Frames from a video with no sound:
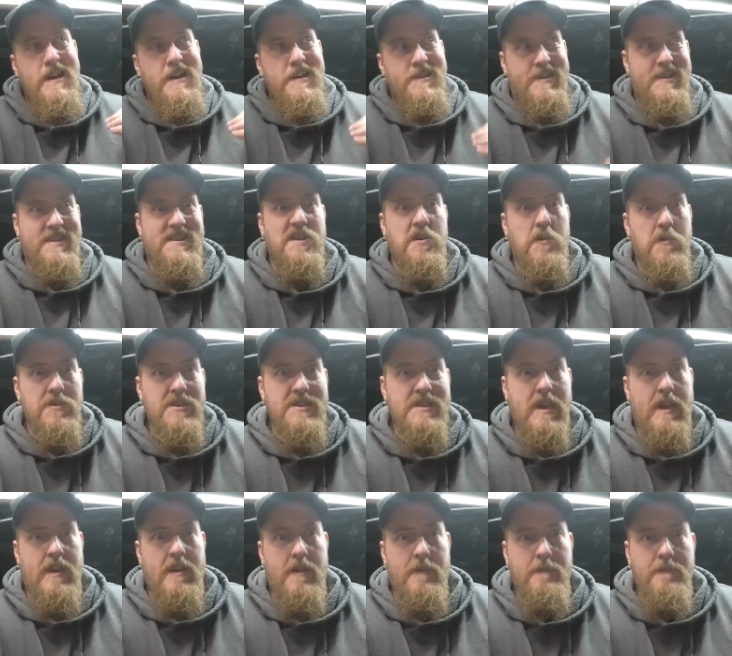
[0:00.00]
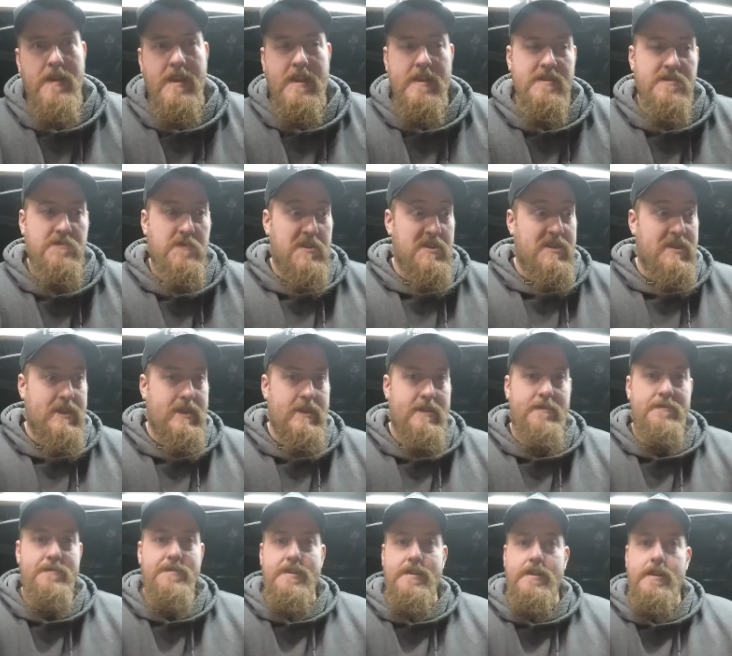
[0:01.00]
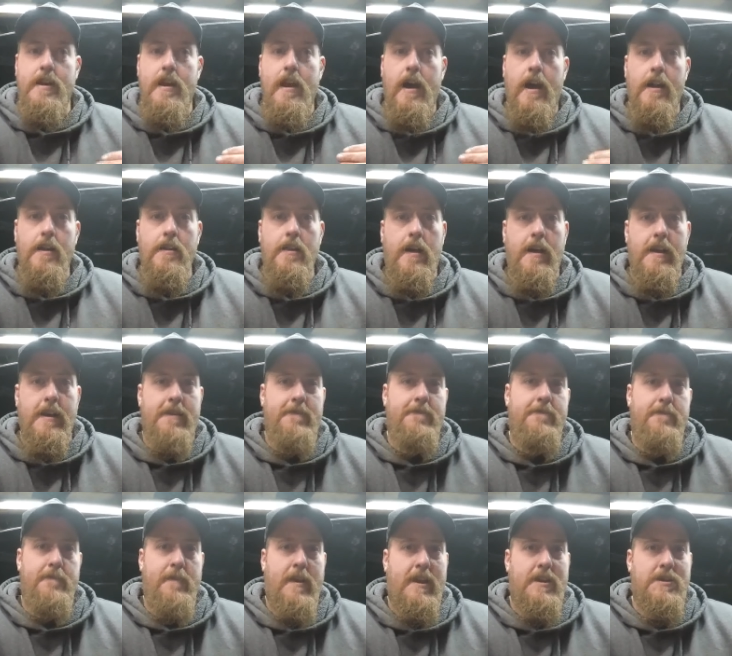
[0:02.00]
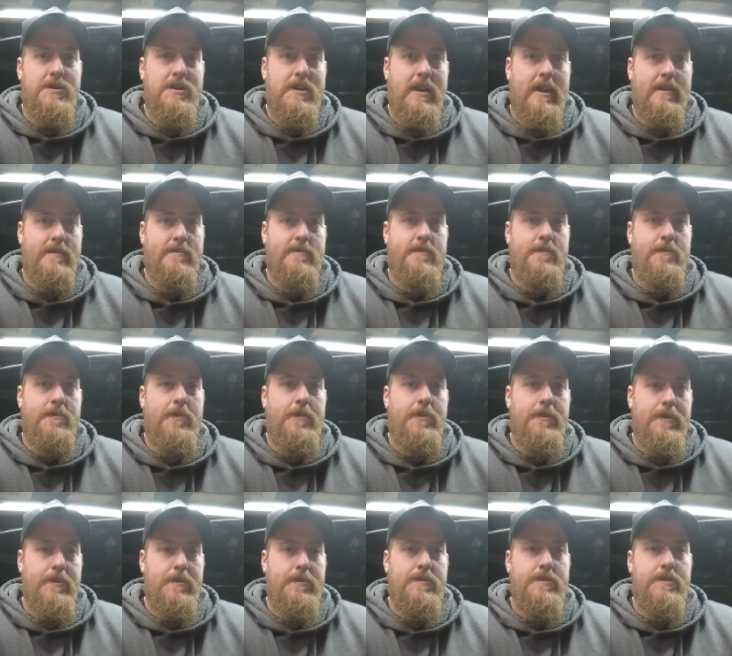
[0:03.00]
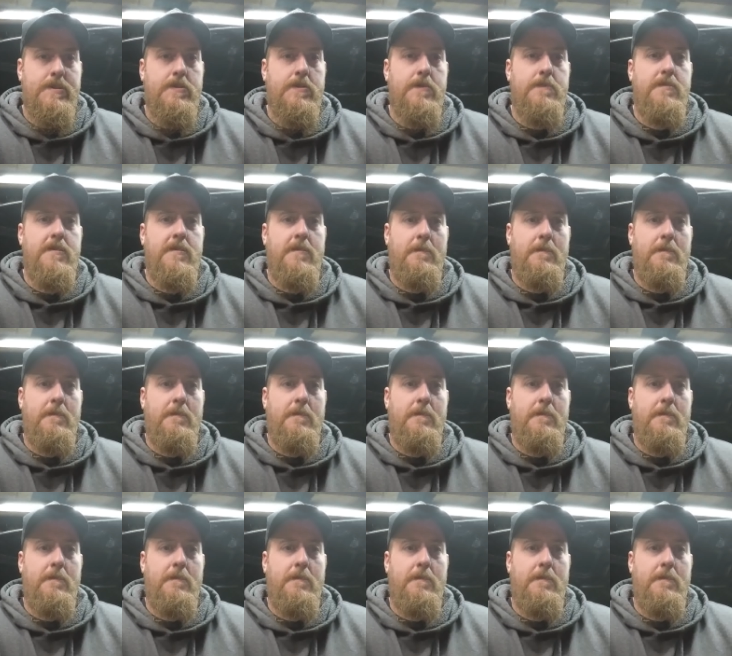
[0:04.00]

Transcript: this whole setup because once again there's not a lot of information out there on YouTube